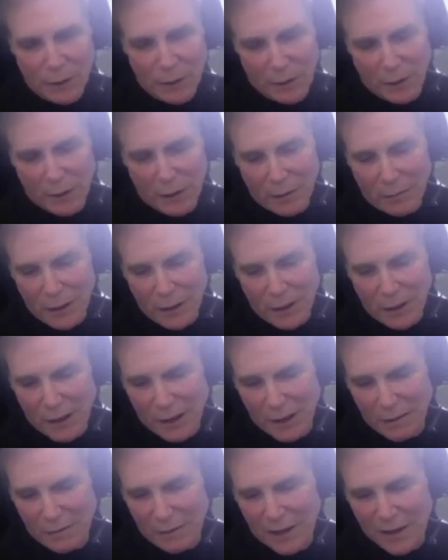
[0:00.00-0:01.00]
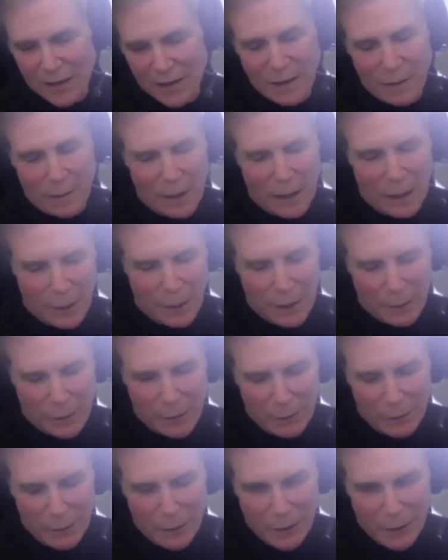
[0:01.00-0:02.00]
they look at me and they go, well, that's not many people.